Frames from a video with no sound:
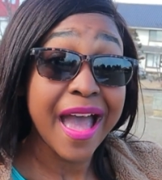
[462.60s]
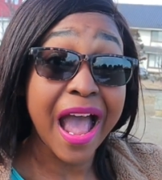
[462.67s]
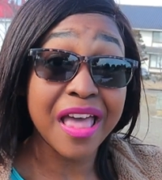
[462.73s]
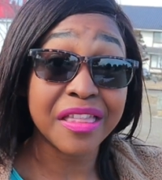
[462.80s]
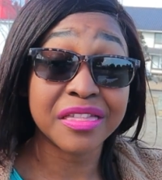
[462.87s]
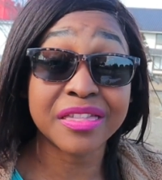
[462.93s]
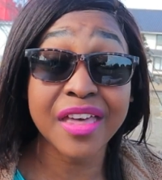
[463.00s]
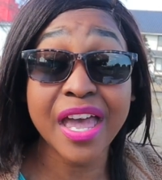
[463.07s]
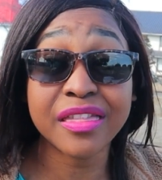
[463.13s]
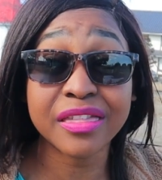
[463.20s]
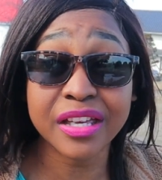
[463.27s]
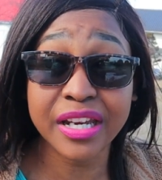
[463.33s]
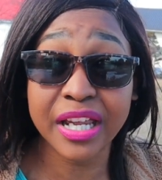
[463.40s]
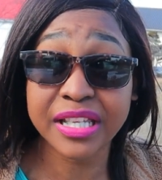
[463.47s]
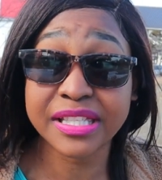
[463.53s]
and
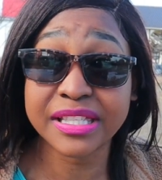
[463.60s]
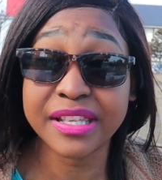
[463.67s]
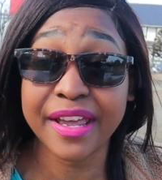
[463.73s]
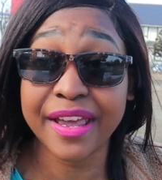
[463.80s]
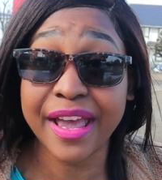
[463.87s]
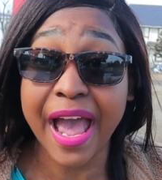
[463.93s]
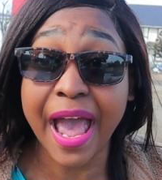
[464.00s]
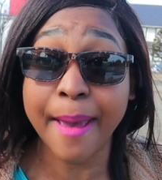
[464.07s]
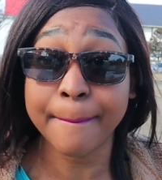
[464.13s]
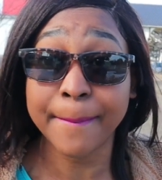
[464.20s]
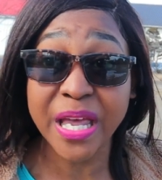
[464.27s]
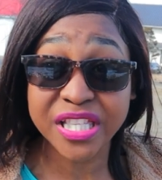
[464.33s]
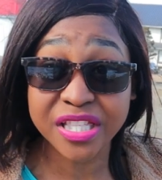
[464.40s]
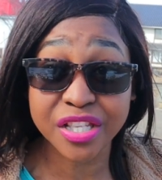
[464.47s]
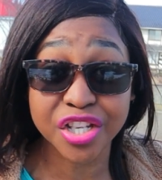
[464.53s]
then the next day I
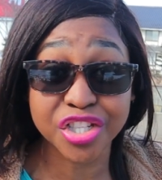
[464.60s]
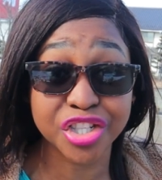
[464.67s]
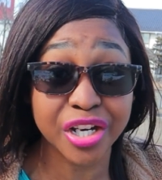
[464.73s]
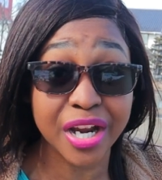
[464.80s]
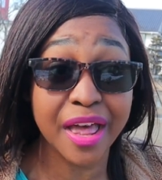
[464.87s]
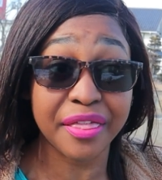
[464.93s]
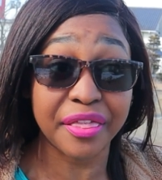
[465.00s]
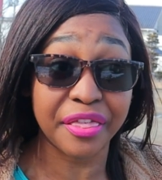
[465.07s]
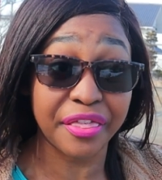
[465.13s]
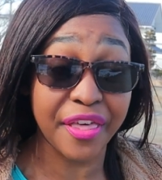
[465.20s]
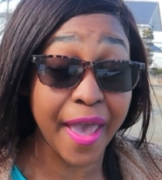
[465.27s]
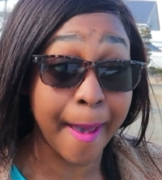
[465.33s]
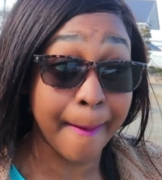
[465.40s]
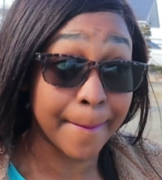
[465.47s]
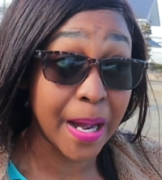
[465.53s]
messaged
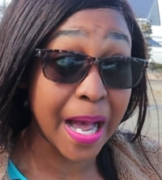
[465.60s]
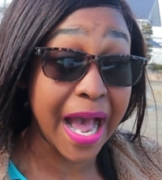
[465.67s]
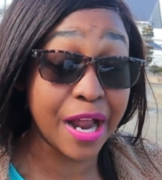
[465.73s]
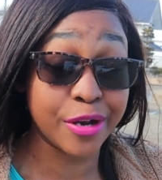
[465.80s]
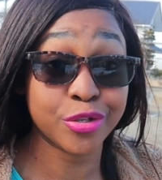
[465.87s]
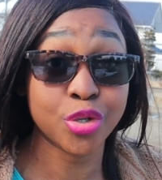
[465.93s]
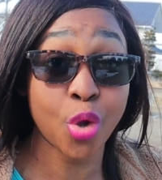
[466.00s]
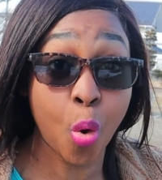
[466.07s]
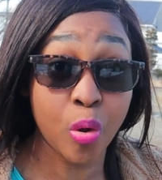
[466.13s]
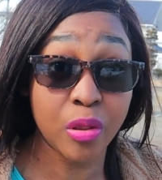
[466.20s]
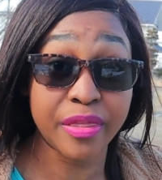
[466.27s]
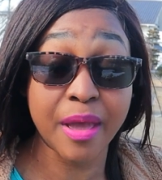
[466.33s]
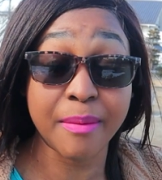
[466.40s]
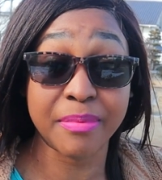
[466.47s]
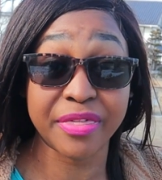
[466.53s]
them and
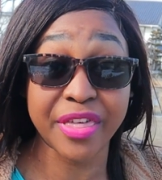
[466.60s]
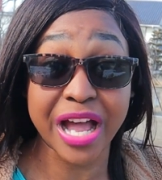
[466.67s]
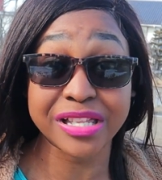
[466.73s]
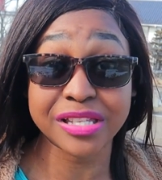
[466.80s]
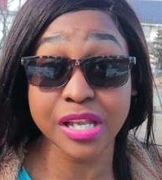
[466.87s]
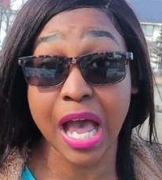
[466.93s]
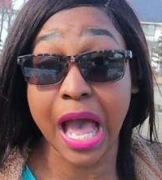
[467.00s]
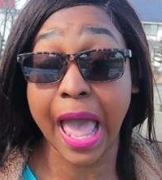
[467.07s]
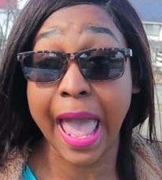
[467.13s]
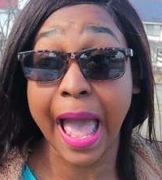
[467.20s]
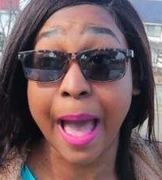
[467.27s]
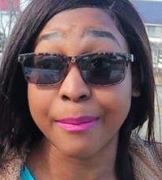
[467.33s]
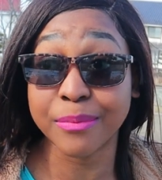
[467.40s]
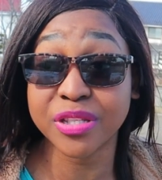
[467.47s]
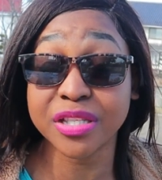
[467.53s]
told them that I
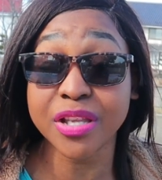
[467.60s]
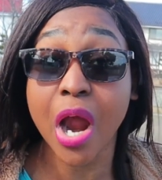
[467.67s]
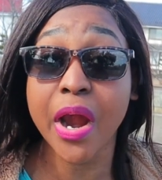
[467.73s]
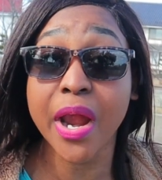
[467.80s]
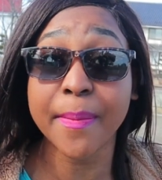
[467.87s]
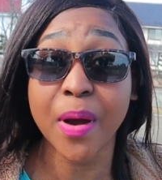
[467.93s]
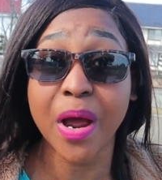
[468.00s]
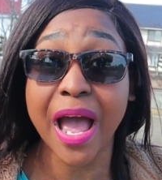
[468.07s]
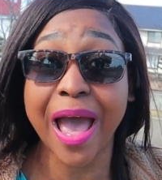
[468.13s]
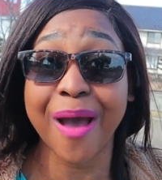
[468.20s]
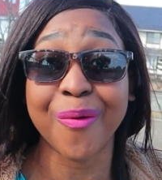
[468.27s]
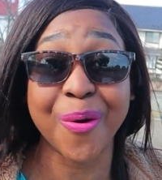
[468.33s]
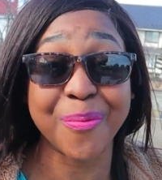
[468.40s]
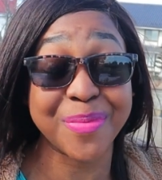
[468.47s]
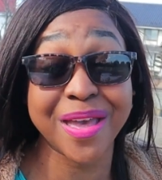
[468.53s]
am sorry, but
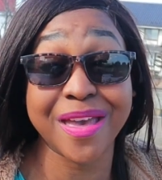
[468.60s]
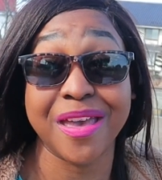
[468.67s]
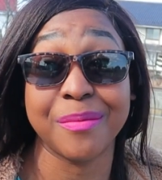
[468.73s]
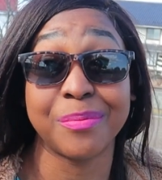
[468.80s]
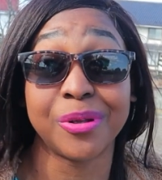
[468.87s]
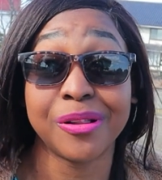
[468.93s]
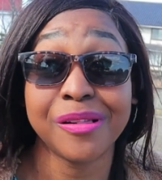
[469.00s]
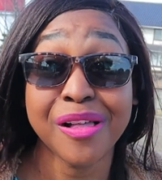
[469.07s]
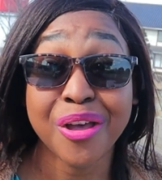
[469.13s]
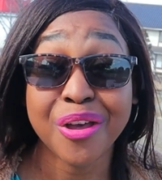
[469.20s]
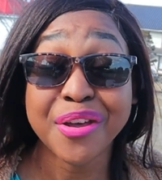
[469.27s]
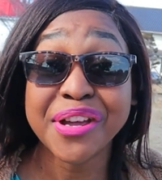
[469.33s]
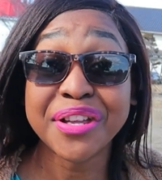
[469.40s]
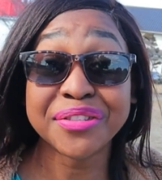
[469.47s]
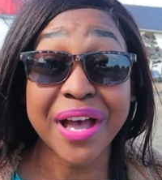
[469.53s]
I won't be able
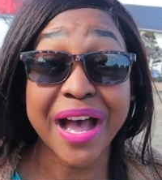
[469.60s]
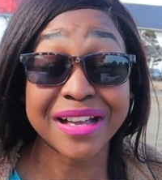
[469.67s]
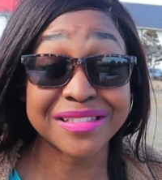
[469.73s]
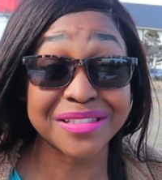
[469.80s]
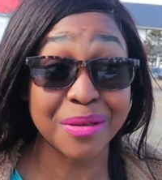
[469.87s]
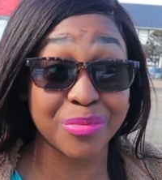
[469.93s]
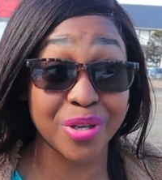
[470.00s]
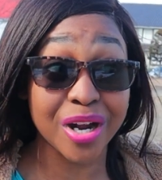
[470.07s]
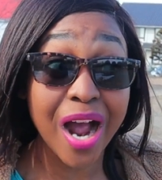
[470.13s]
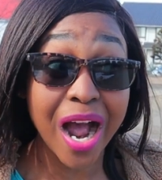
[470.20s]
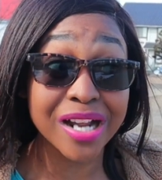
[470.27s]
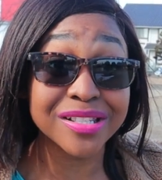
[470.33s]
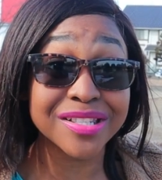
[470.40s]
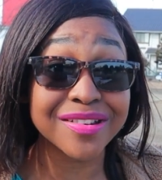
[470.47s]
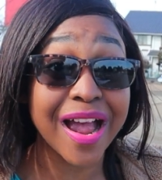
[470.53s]
to accept the
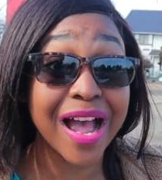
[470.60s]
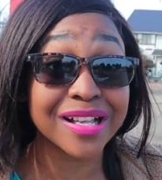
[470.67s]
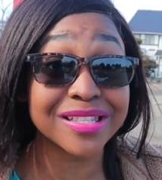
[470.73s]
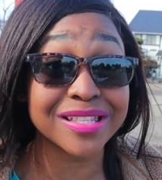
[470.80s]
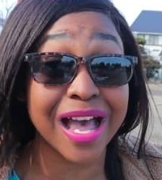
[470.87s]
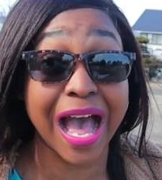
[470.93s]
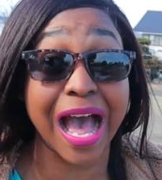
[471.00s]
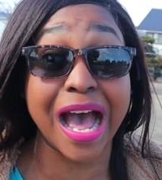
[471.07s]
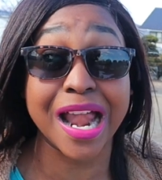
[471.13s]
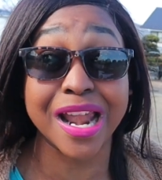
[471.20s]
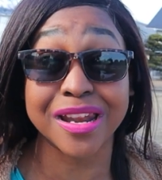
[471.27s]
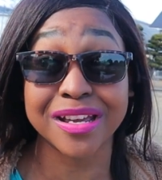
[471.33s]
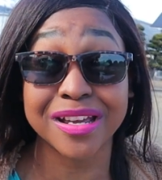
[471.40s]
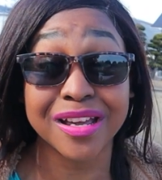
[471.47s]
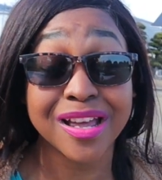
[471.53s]
contract.
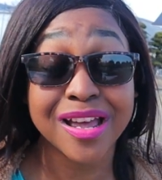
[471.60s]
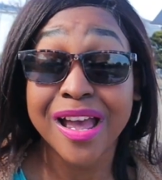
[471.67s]
And